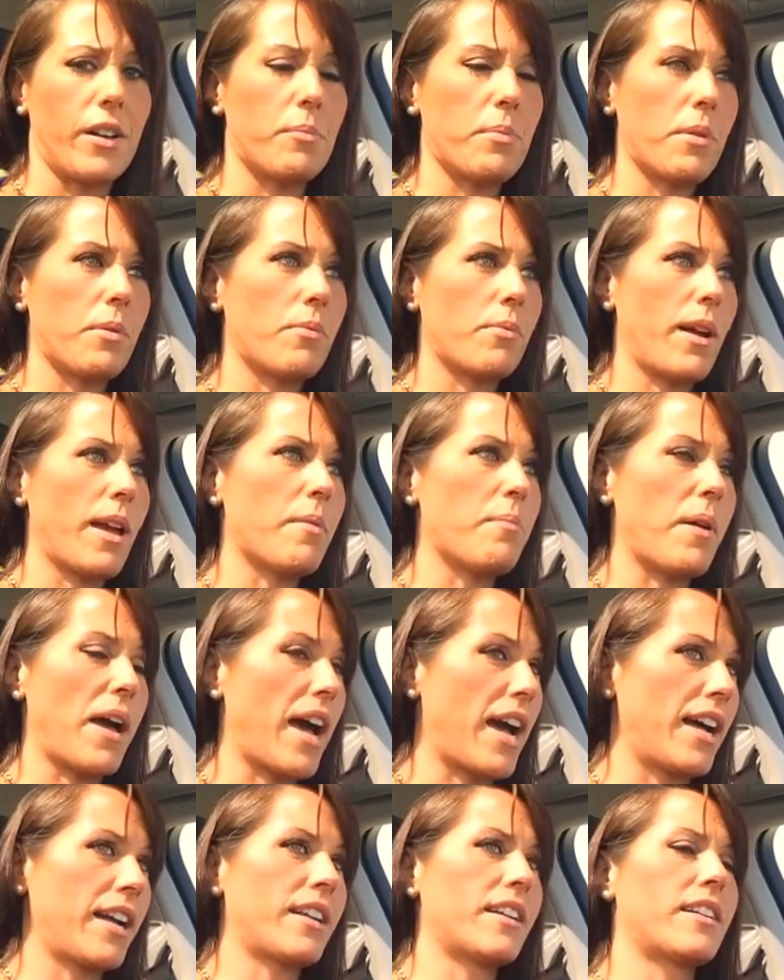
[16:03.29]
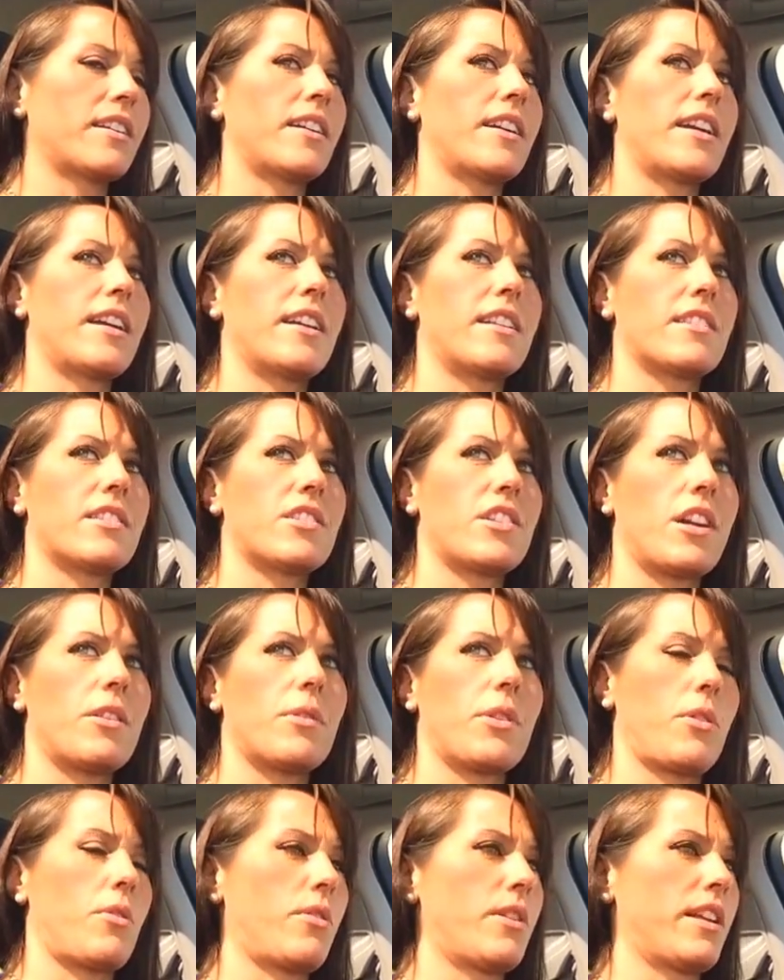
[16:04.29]
I'll be right back and start
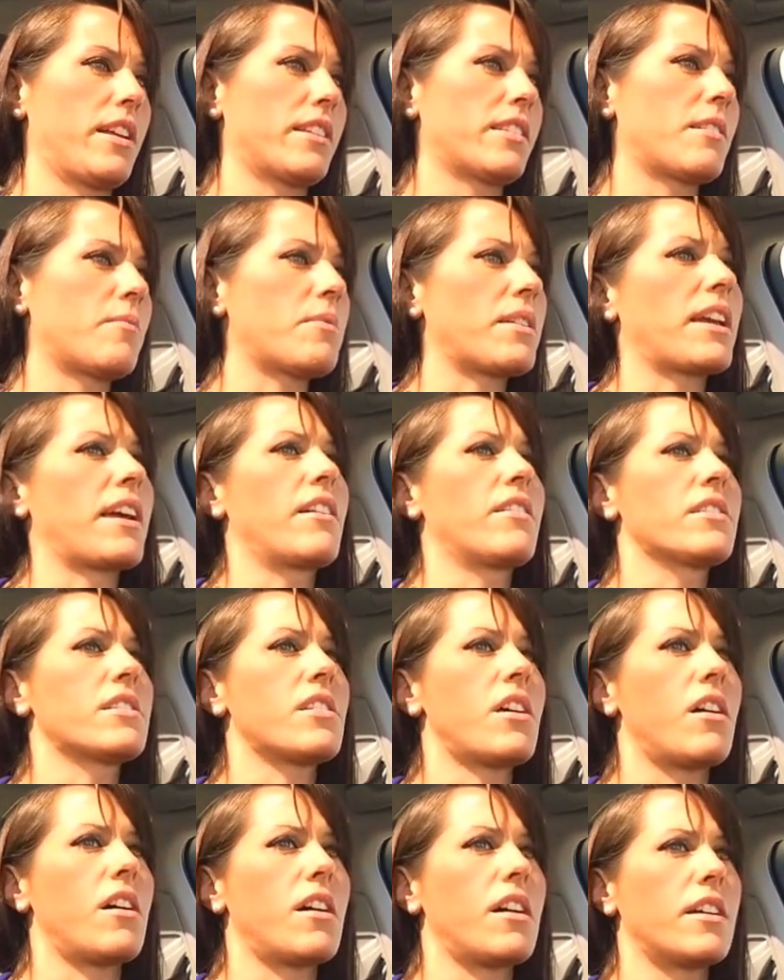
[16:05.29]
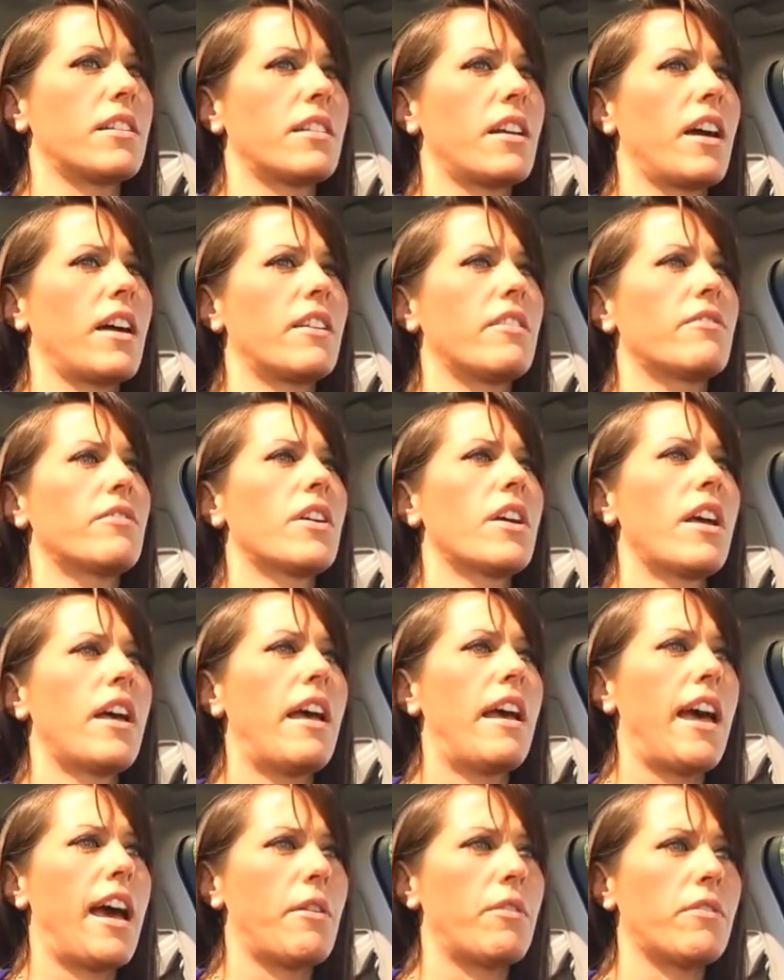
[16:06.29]
recording something else on kind of
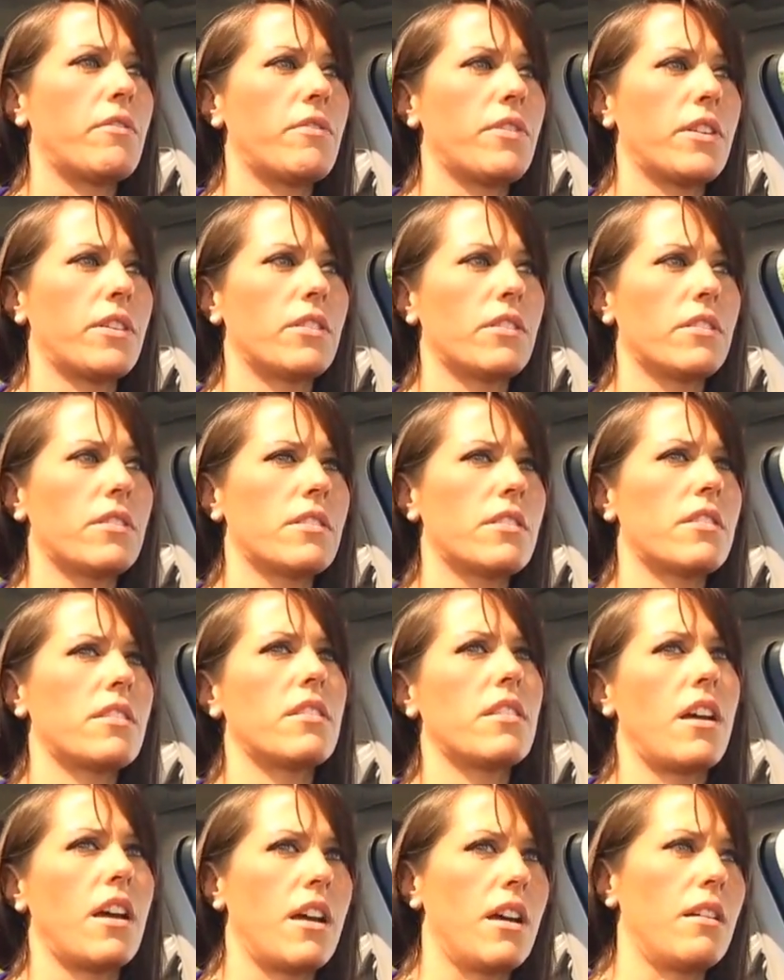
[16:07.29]
how it feels